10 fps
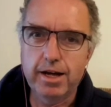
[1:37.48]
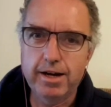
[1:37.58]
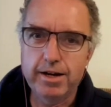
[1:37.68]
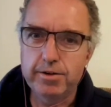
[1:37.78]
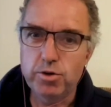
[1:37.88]

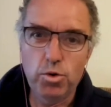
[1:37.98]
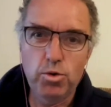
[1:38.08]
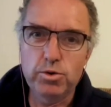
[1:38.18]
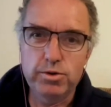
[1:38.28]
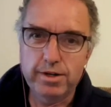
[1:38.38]

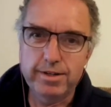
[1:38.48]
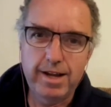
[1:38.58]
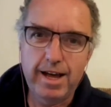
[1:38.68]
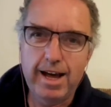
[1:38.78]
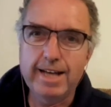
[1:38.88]
Eoin
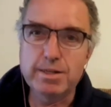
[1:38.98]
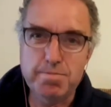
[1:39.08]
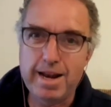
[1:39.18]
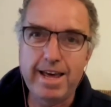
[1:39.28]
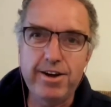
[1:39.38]
as a
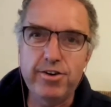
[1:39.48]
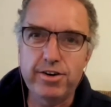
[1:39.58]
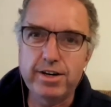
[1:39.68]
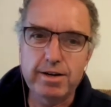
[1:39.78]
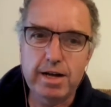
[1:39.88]

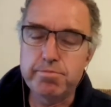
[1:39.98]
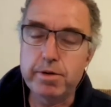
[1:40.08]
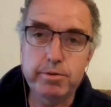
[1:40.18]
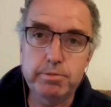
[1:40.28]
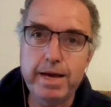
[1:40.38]
player,
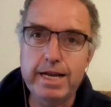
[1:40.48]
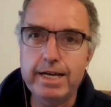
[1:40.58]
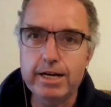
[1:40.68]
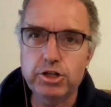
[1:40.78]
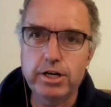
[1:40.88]
but it was
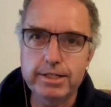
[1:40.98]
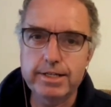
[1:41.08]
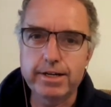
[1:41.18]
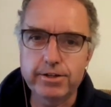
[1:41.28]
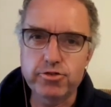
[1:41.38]
mainly actually
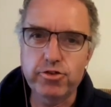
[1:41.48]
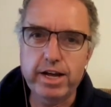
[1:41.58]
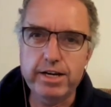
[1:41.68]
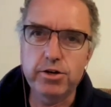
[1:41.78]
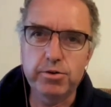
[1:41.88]
listening on the
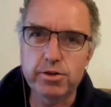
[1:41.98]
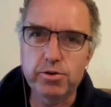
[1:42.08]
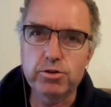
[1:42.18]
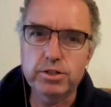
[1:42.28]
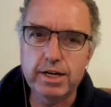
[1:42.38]
radio in
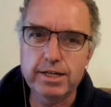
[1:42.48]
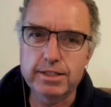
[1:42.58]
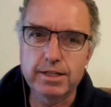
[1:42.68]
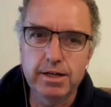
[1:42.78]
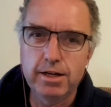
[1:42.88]
those
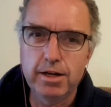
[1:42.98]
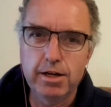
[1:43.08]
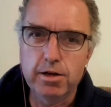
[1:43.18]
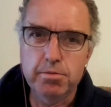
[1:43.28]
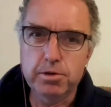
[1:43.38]
days.
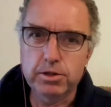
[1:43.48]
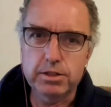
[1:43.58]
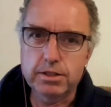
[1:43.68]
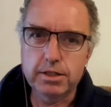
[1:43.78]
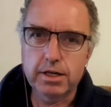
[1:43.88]
But
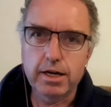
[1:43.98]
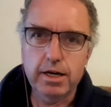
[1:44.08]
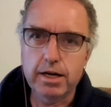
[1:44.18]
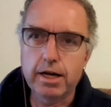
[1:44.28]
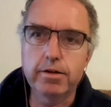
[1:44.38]

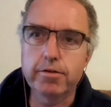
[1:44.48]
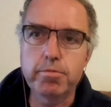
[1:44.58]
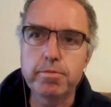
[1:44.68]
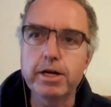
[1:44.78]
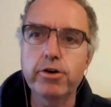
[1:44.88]
and
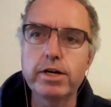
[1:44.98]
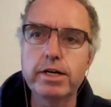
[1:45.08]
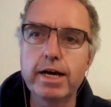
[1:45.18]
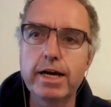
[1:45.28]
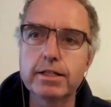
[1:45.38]
from the early
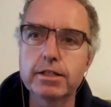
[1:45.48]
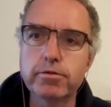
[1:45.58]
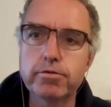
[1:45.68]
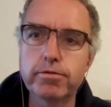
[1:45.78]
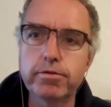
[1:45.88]
days
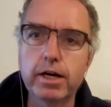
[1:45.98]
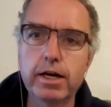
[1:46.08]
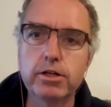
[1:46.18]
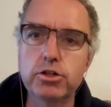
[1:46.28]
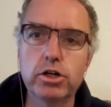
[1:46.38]
of
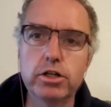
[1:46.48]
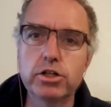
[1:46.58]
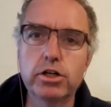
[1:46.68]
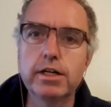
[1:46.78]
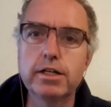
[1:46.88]
John
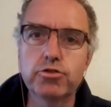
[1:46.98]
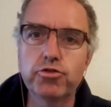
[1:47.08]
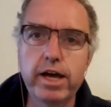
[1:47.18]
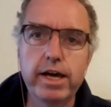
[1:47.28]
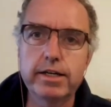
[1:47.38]
Giles'
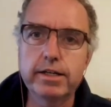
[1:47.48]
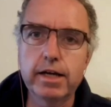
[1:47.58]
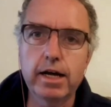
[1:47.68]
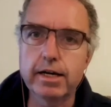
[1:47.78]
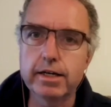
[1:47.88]
reign,
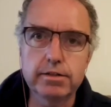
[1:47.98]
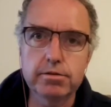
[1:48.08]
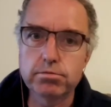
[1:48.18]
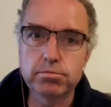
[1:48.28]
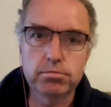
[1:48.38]
and